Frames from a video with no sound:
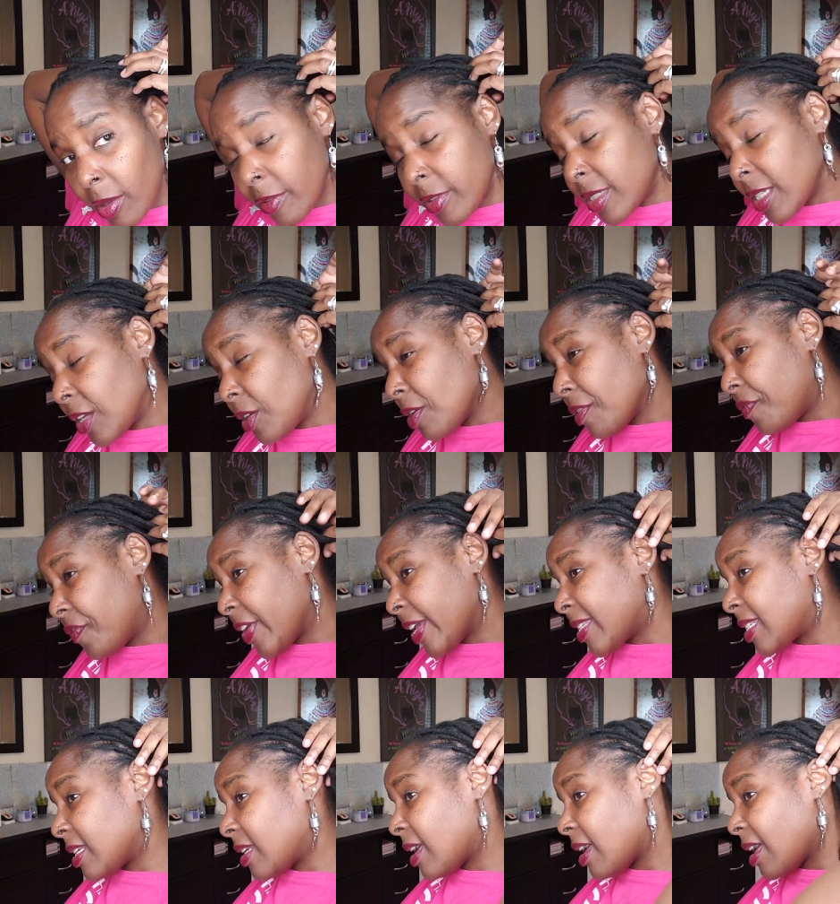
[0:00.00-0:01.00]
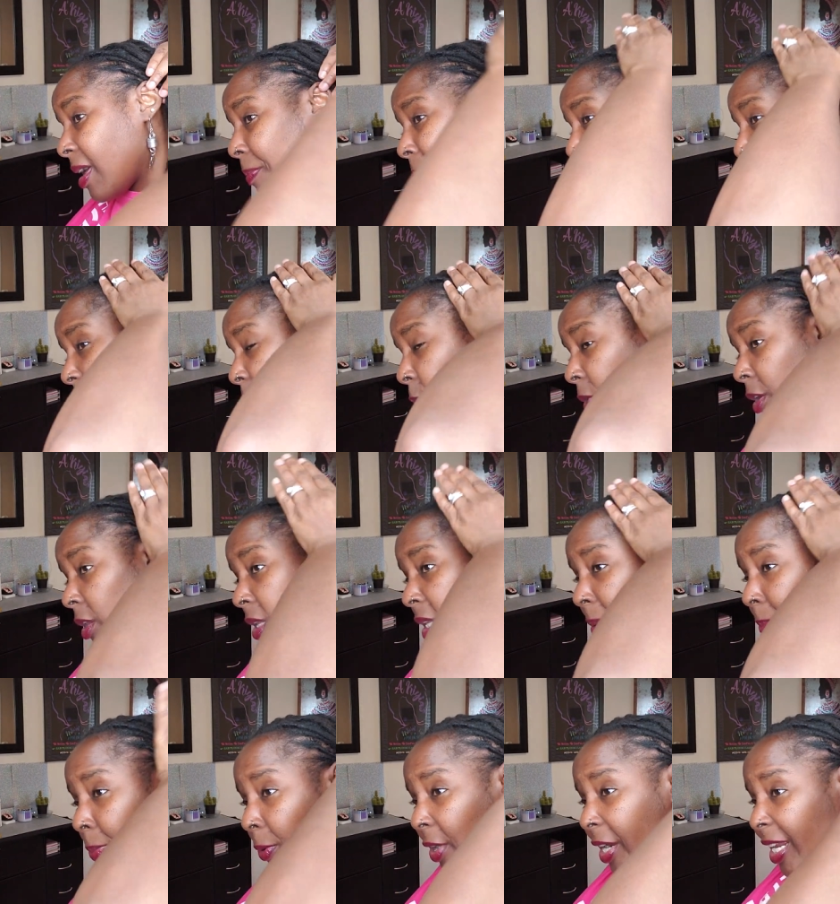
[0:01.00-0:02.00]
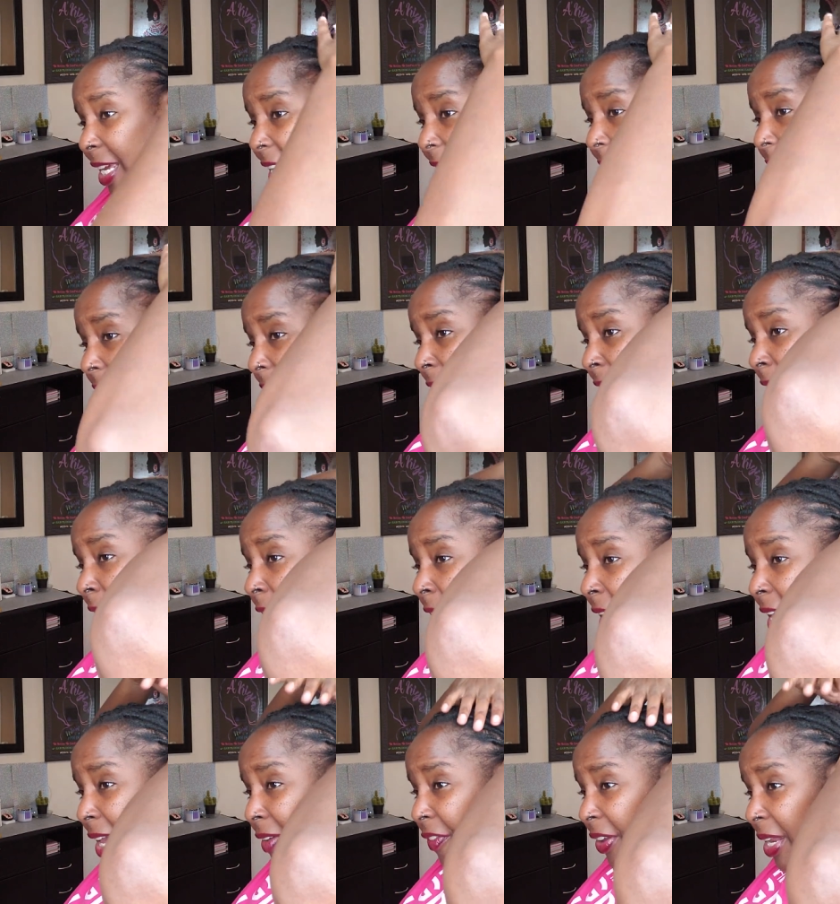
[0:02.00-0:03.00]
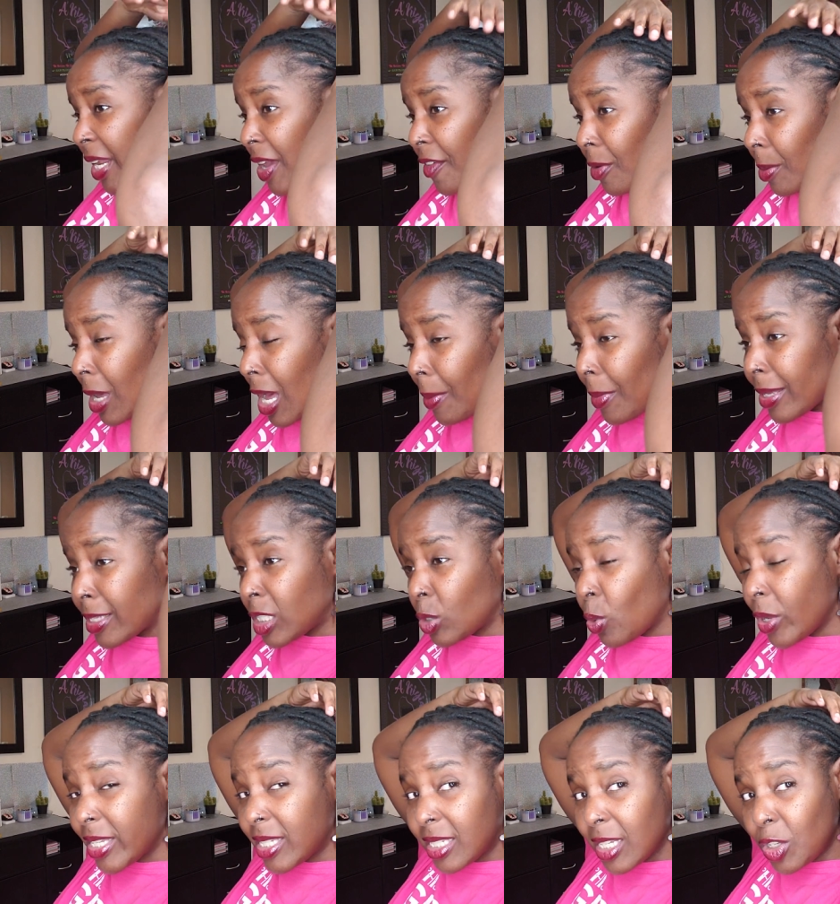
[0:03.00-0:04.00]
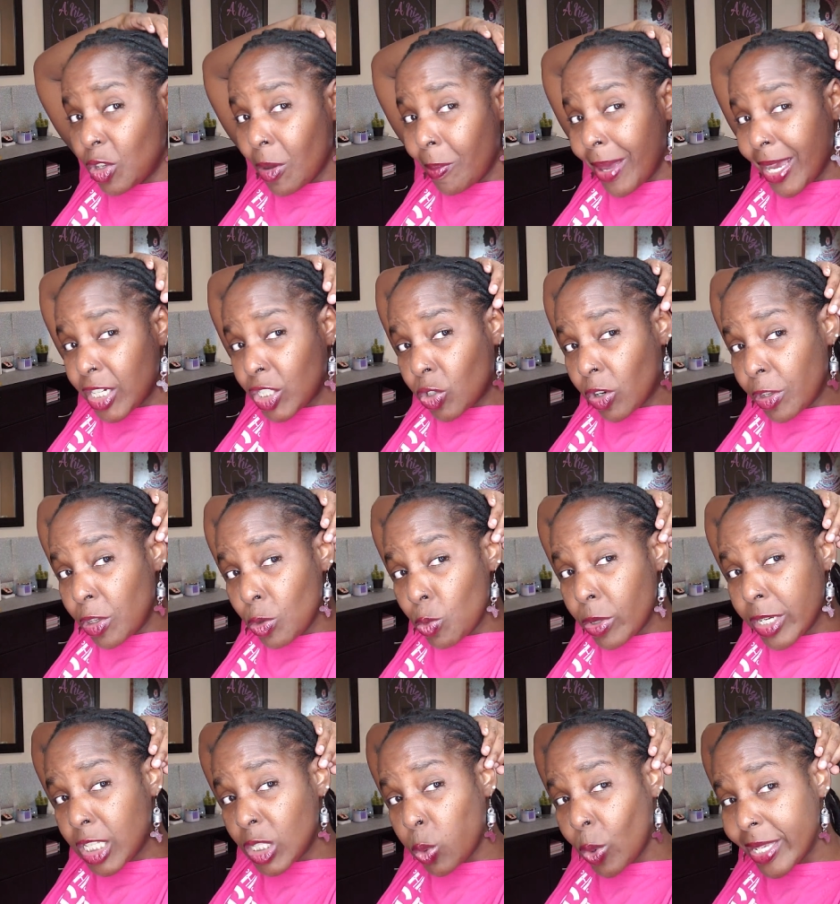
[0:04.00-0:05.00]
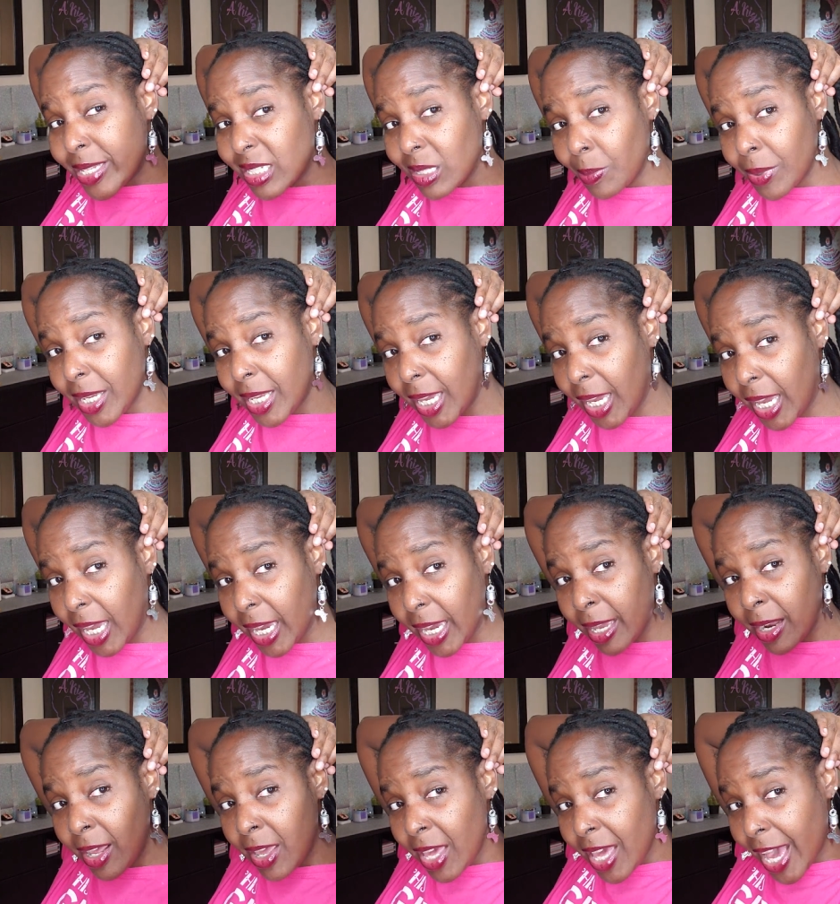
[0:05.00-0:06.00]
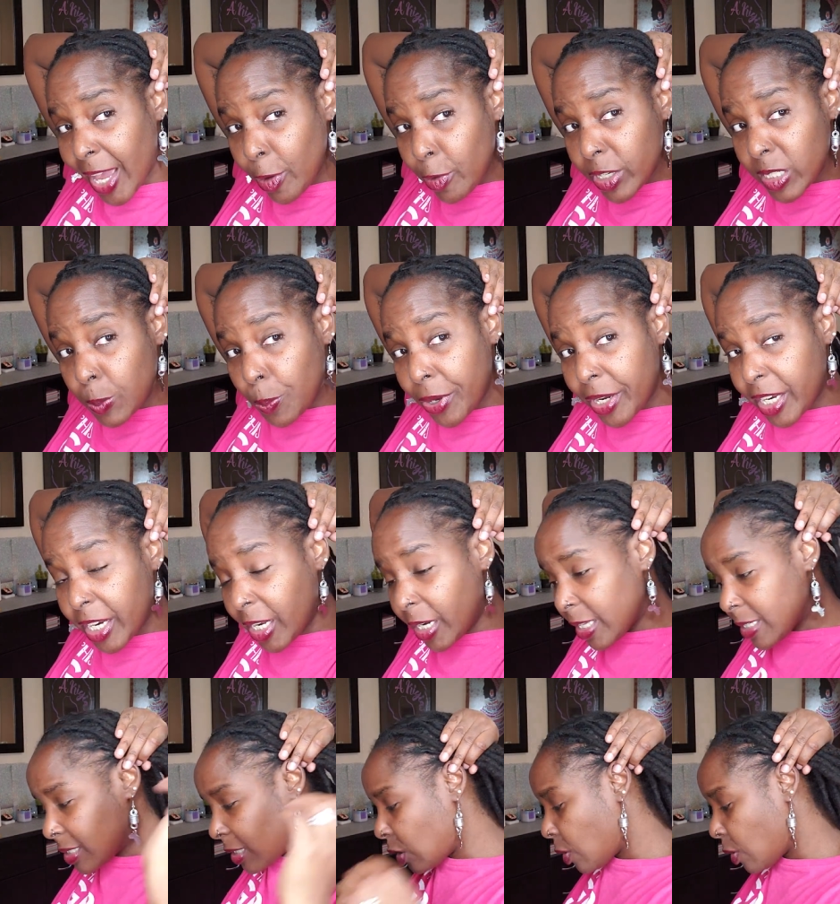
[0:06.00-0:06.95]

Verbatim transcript: So you'll fix it up, make it really pretty and neat. If any of them come untwisted, you'll make sure you retwist them again, and you just put it in this